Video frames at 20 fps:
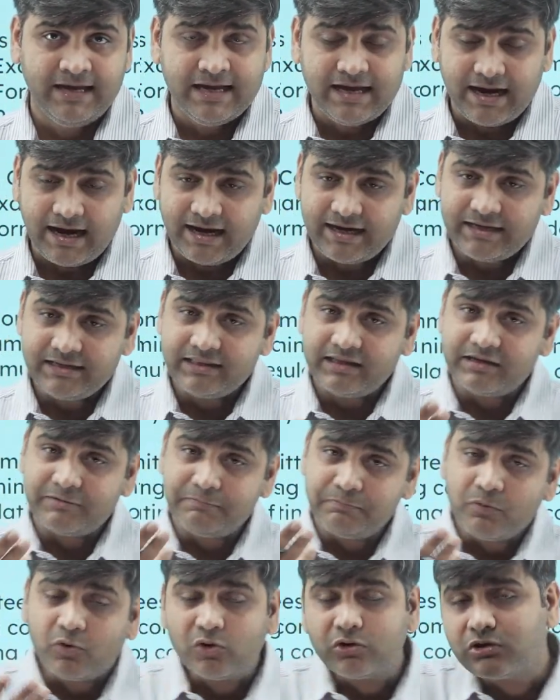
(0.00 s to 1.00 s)
And the
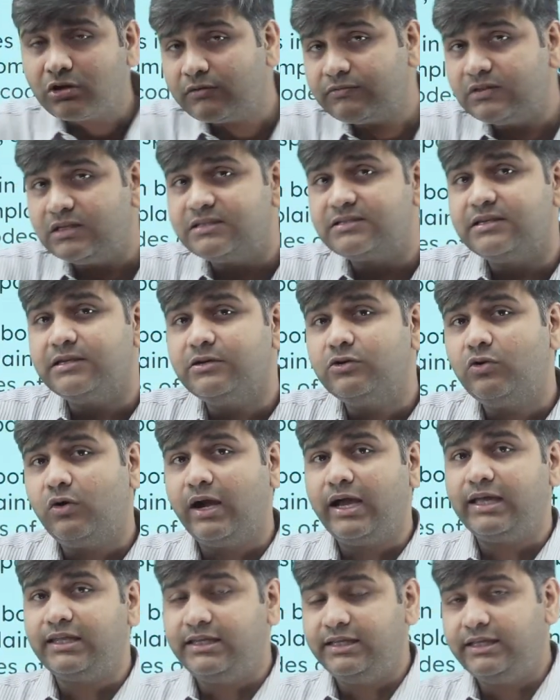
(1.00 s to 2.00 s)
report of this
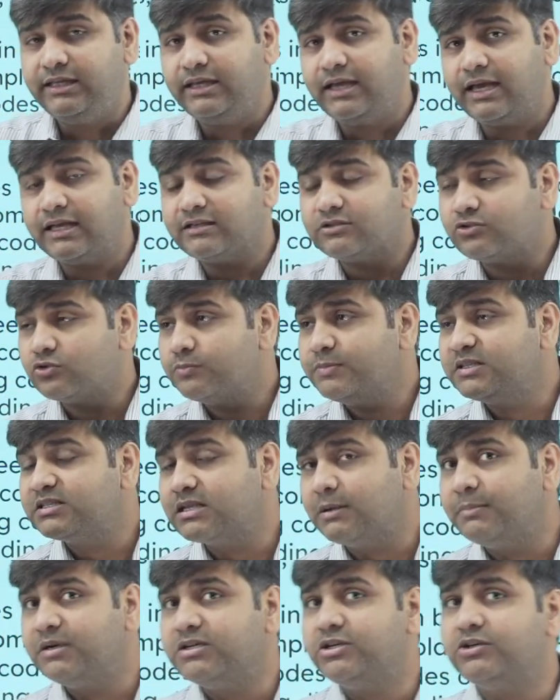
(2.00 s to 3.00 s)
inquiry has to be
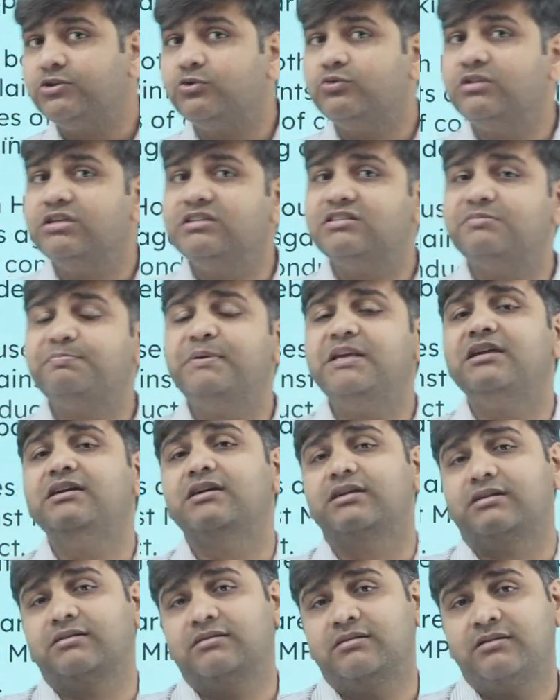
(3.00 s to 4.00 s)
submitted to the
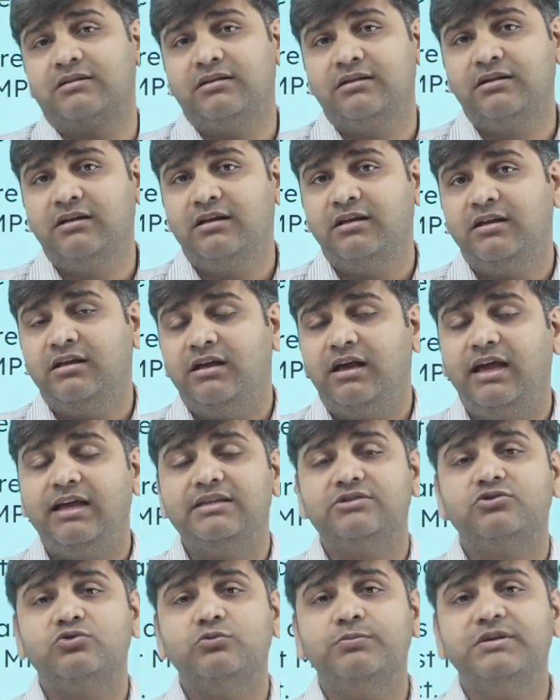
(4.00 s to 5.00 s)
speaker.
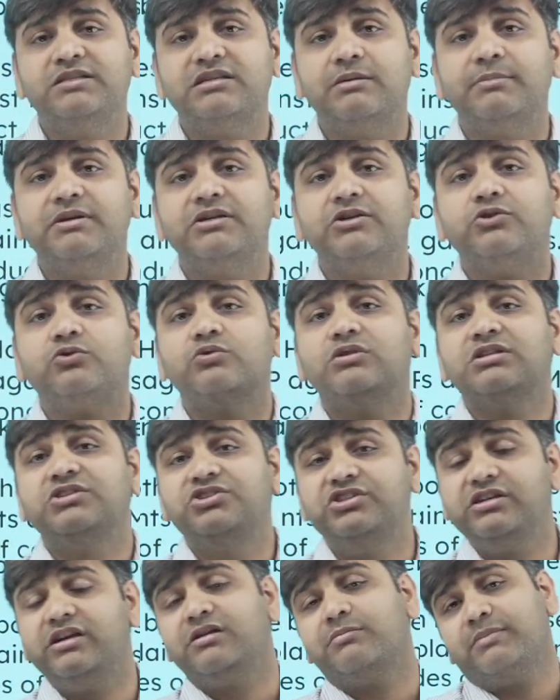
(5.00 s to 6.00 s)
has to be submitted to the
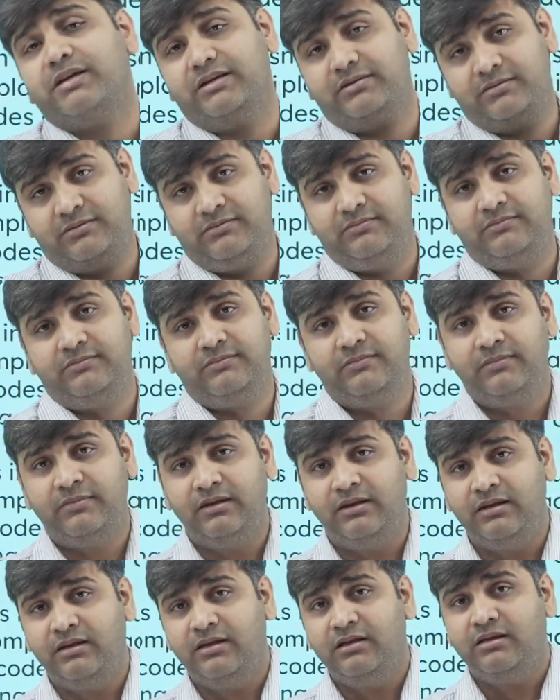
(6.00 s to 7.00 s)
chairman,
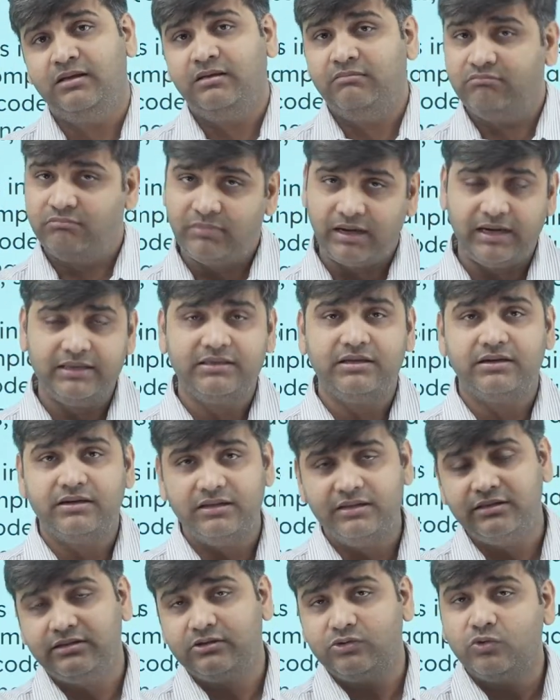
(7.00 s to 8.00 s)
either
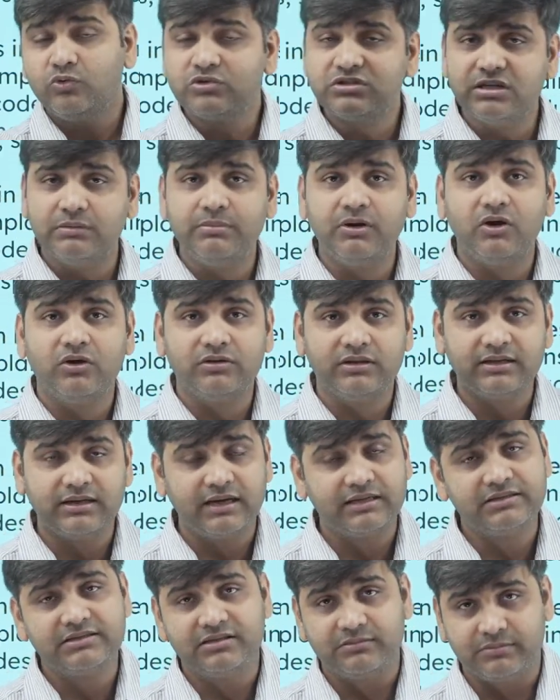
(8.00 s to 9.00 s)
in the Lok Sabha or the
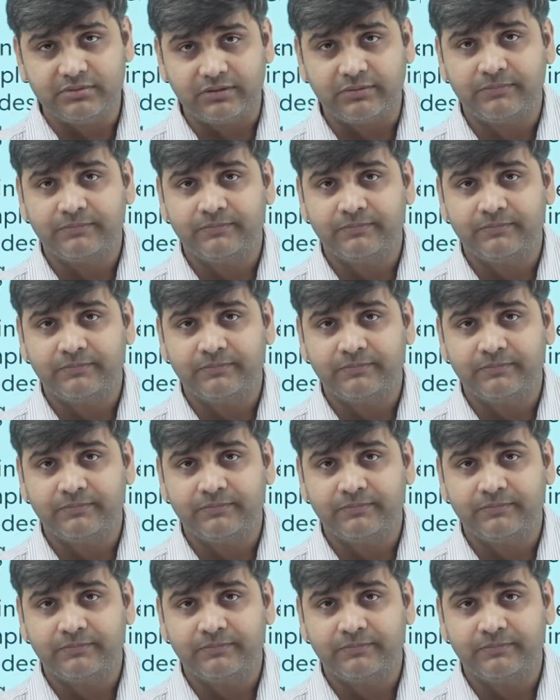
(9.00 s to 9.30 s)
Raj Sabha.